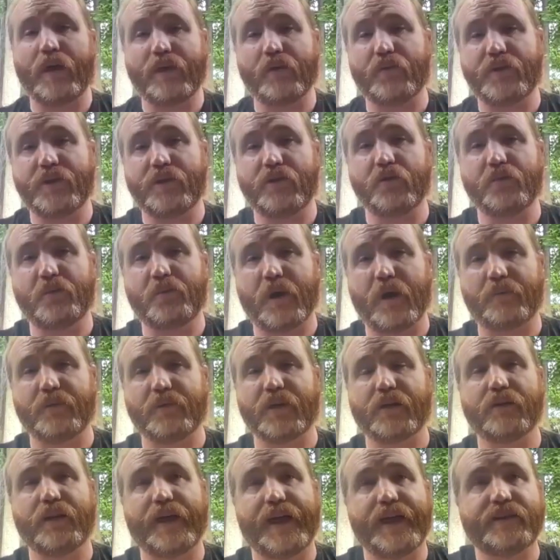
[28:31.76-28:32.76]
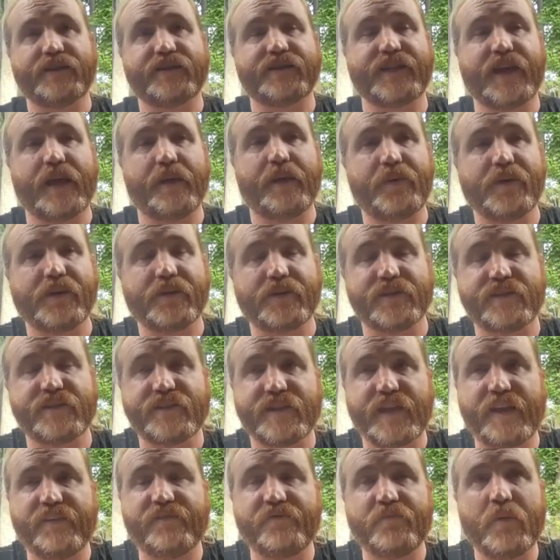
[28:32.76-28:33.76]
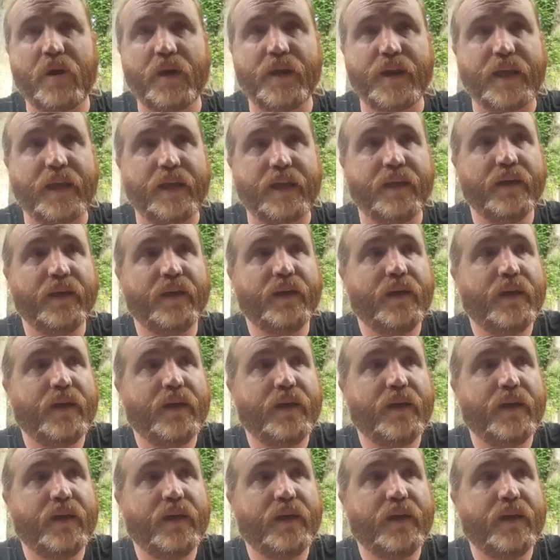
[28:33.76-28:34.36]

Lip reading: that we do public landscaping to save money